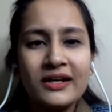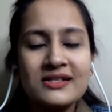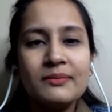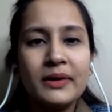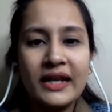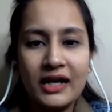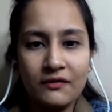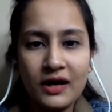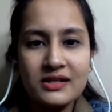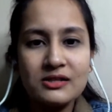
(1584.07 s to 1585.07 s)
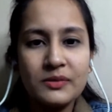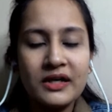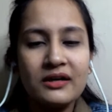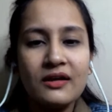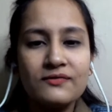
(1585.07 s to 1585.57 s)
It is a bit advanced,
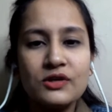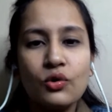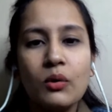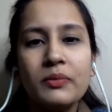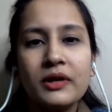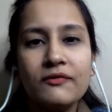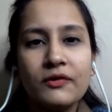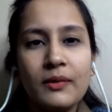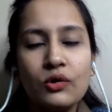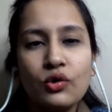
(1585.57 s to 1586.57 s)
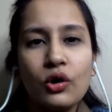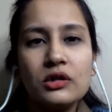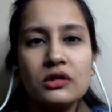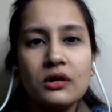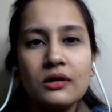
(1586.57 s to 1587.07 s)
but it gives you a brief about
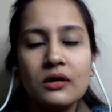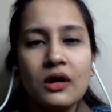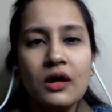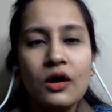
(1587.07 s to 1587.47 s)
all the